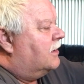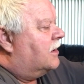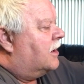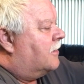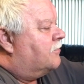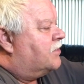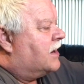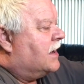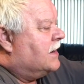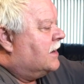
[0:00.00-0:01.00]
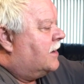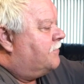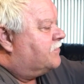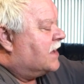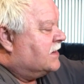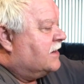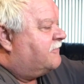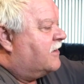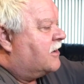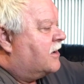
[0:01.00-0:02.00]
but I did
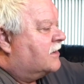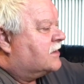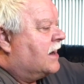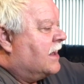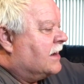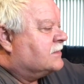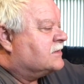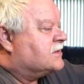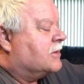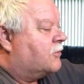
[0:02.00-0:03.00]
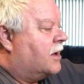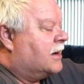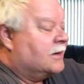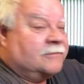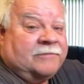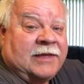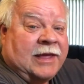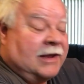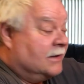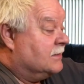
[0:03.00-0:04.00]
figure it out today. I got this thing running,
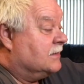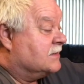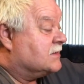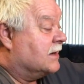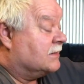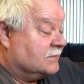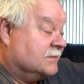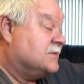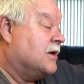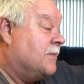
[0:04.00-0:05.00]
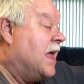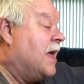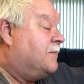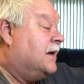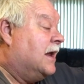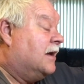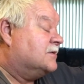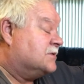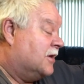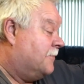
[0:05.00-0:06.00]
and it's like, so I'm happy now.
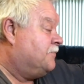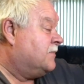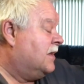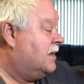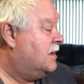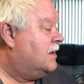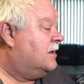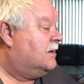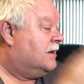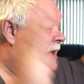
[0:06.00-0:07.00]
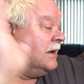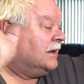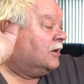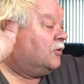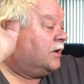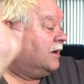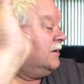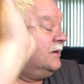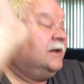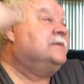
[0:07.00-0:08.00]
So, hallelujah.
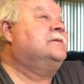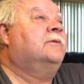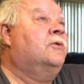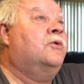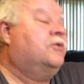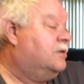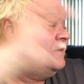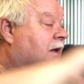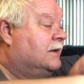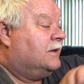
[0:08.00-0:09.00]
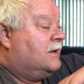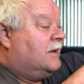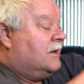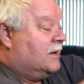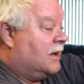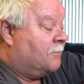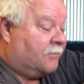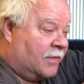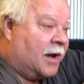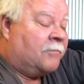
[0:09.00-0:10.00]
It's like
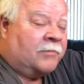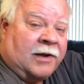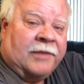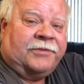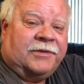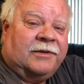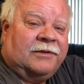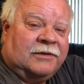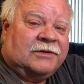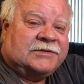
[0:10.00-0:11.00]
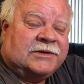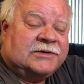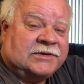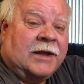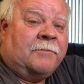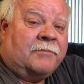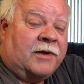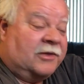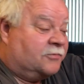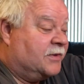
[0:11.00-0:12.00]
a month, seriously, a
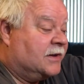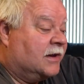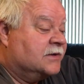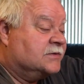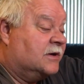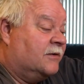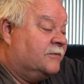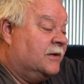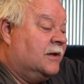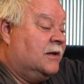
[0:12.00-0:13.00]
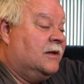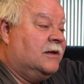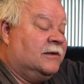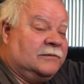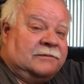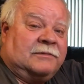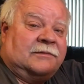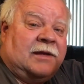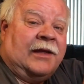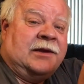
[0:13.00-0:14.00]
month because of
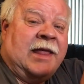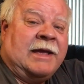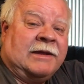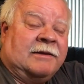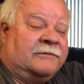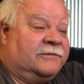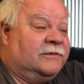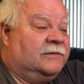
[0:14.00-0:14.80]
a negative